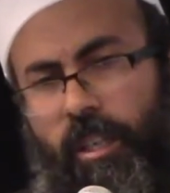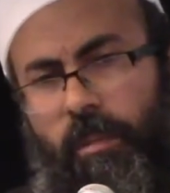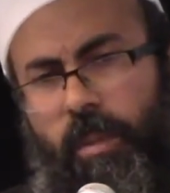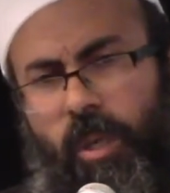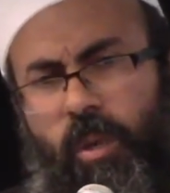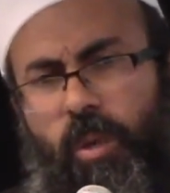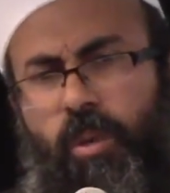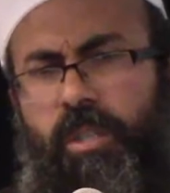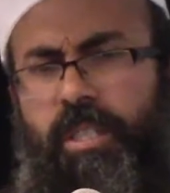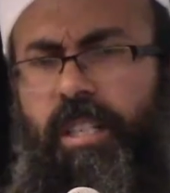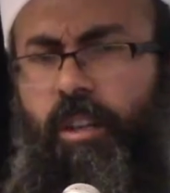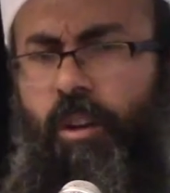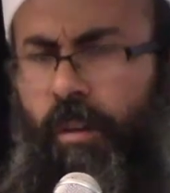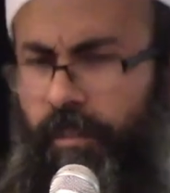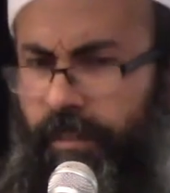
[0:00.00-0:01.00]
because
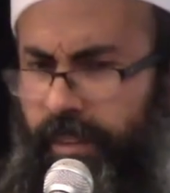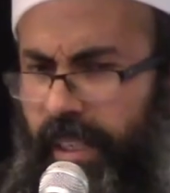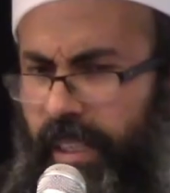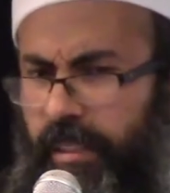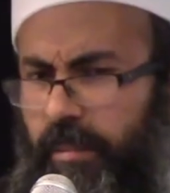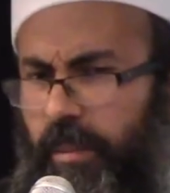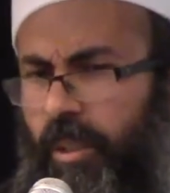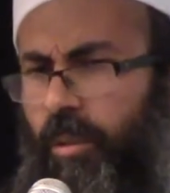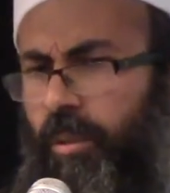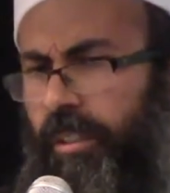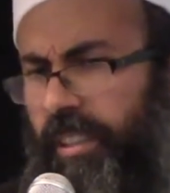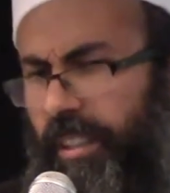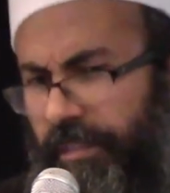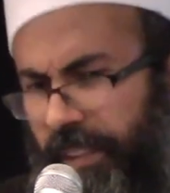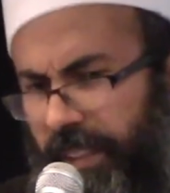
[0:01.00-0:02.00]
the conflict,
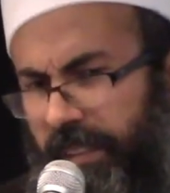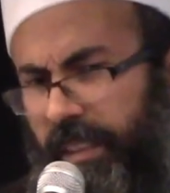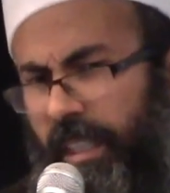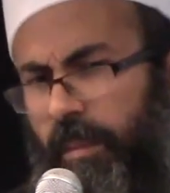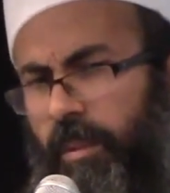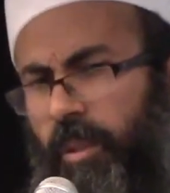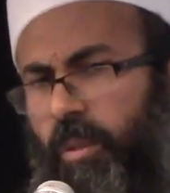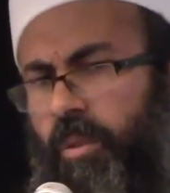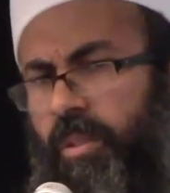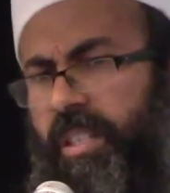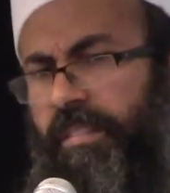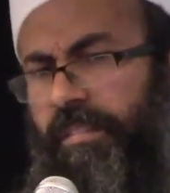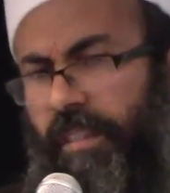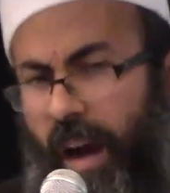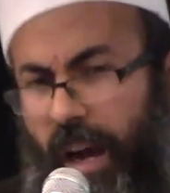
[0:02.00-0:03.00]
because the fitna, because
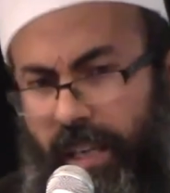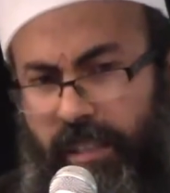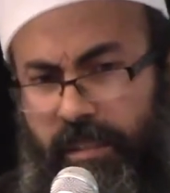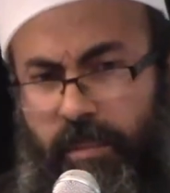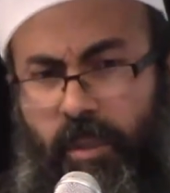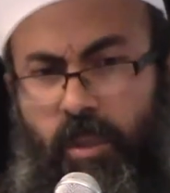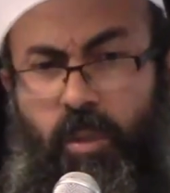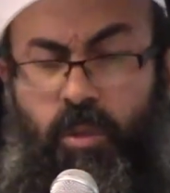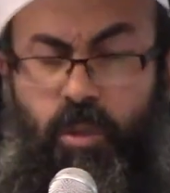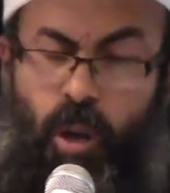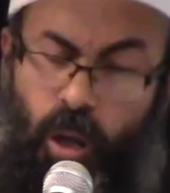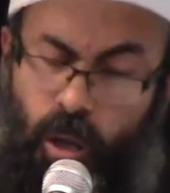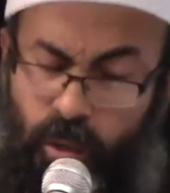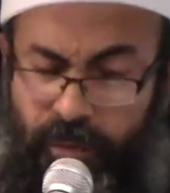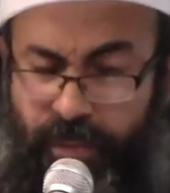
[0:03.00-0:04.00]
the fight, because
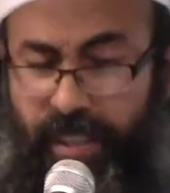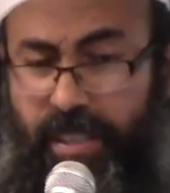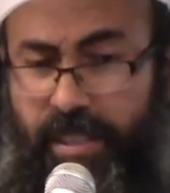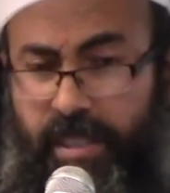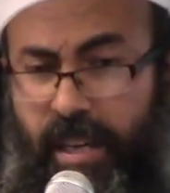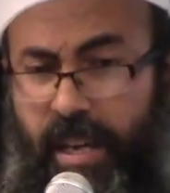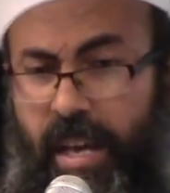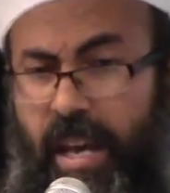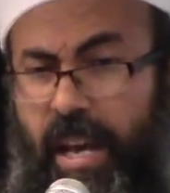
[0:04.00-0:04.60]
all of this.